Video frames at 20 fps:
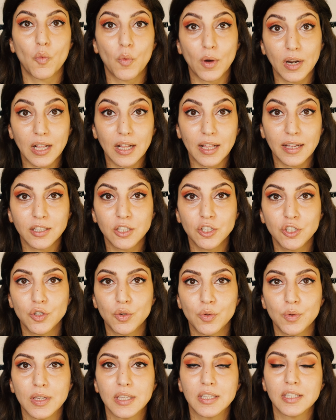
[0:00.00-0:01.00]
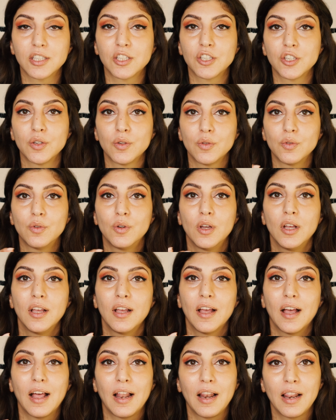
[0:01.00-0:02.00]
What I like to do is to
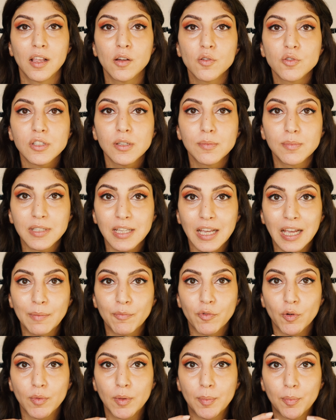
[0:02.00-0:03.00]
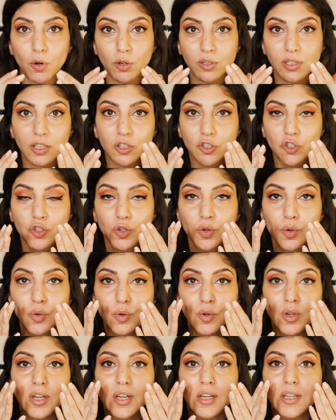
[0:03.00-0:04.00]
allow some time from the product
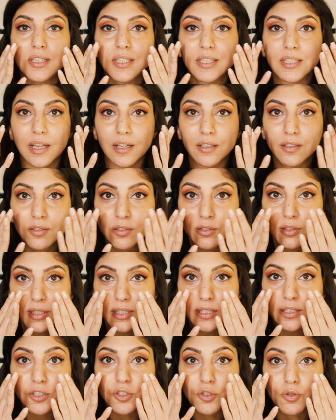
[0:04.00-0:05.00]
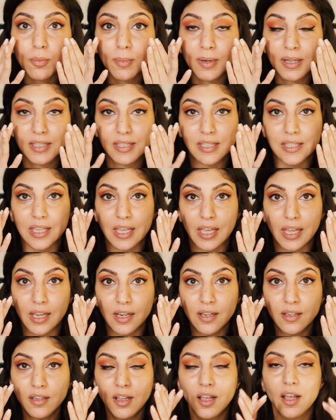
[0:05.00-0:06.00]
to settle into my
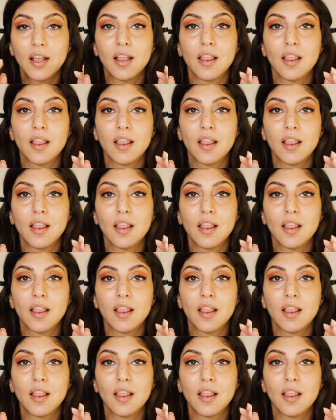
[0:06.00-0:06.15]
skin.